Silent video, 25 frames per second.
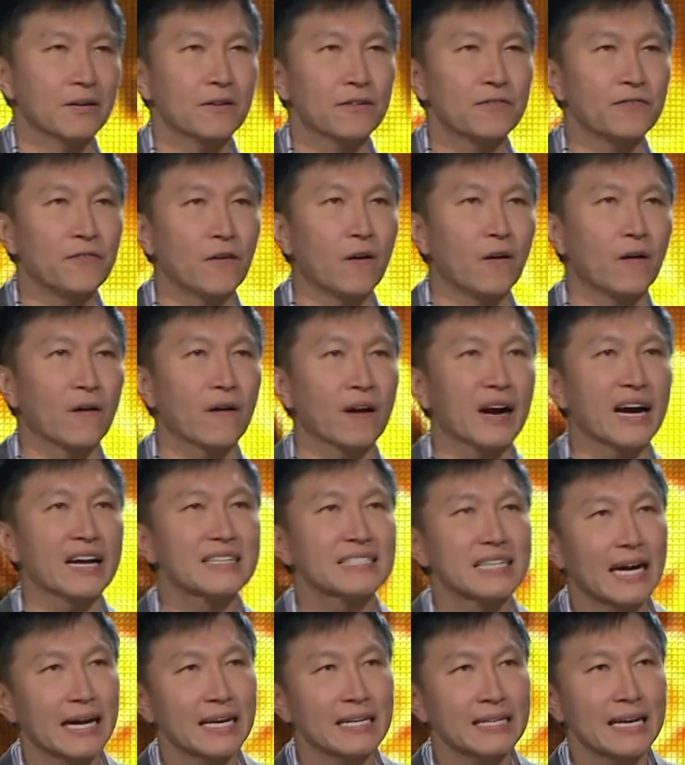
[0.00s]
for a
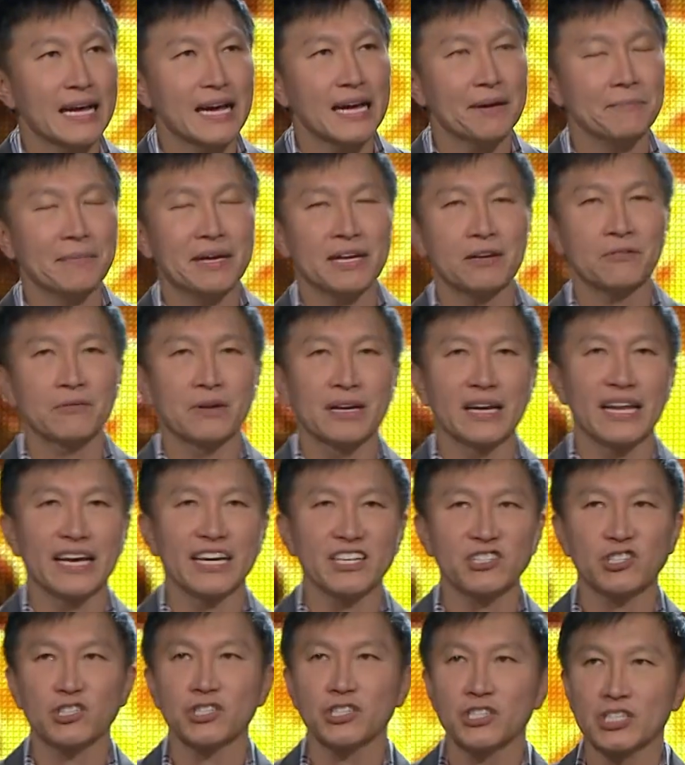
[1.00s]
dynamic
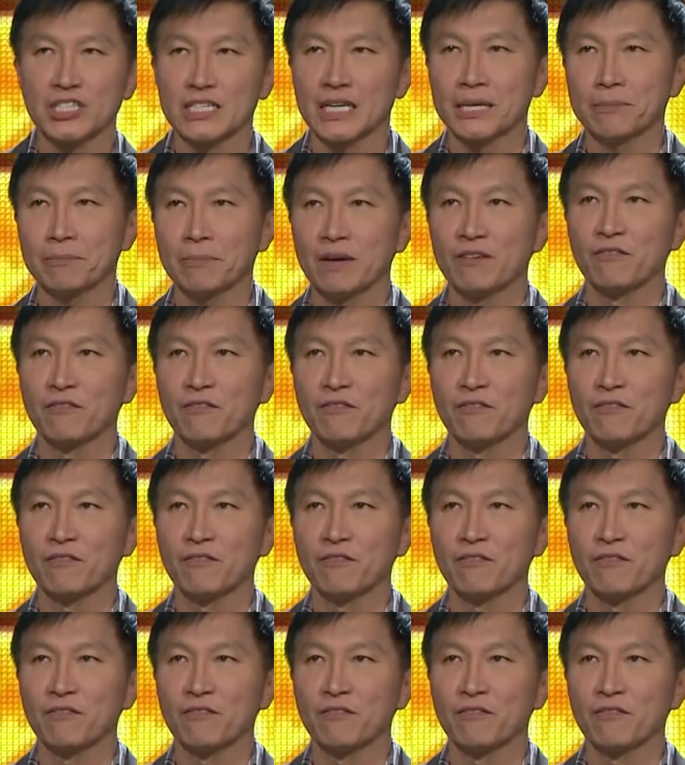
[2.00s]
relationship